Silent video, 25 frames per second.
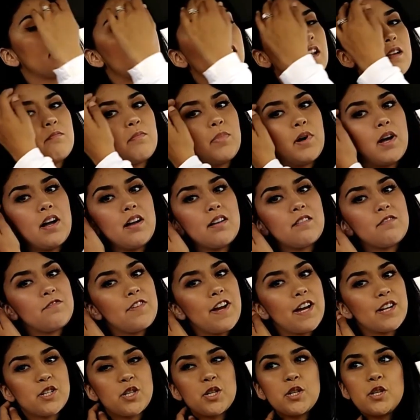that I bought on
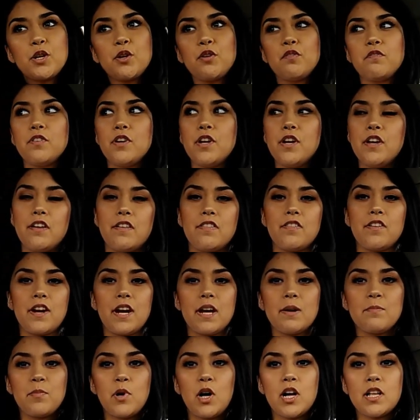Fashion Nova, and then
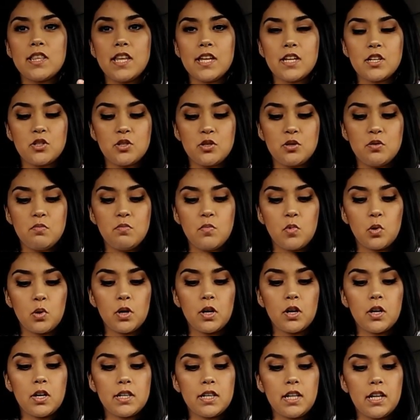I bought like 2 more
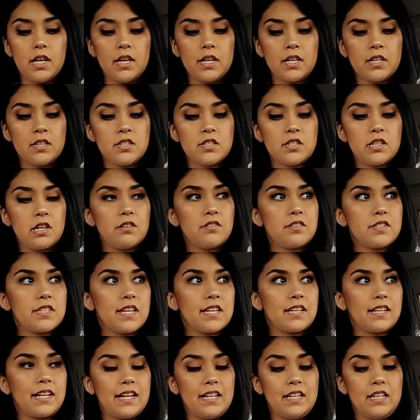online, so I was
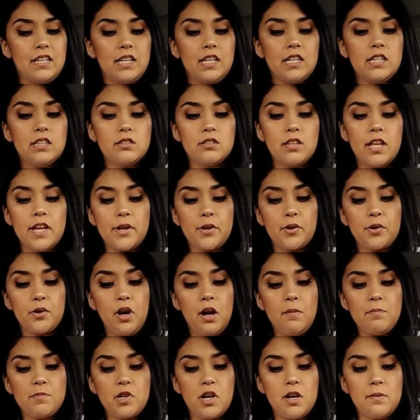like, I need like
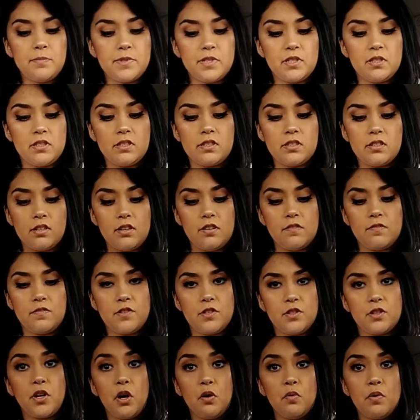crop tops and stuff
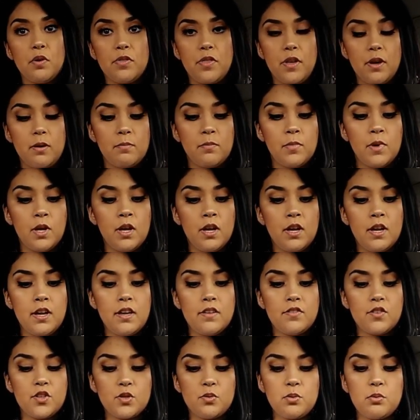to go with them.
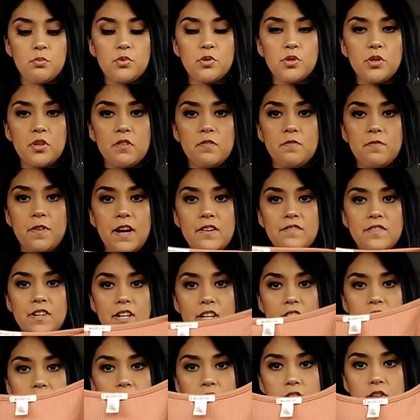This one was only
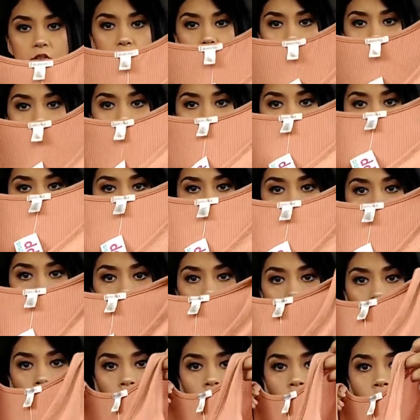$5.99 as well,
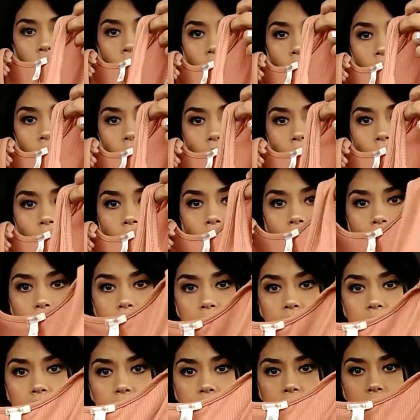and I love
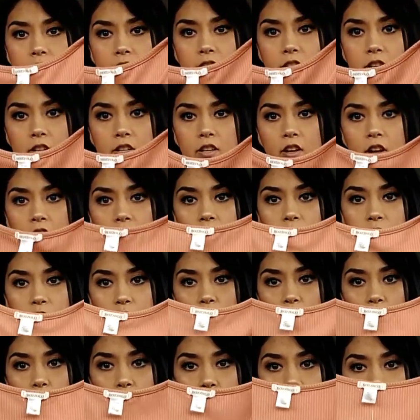that it's like off the
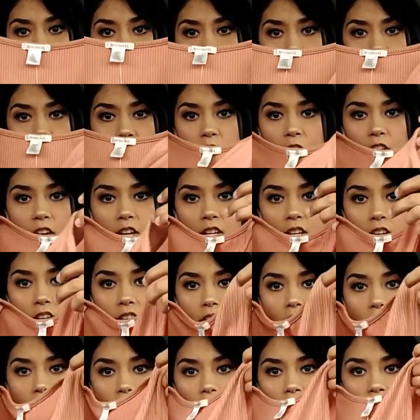shoulder type of hanging
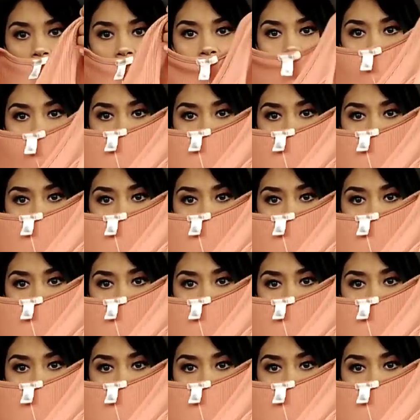thing.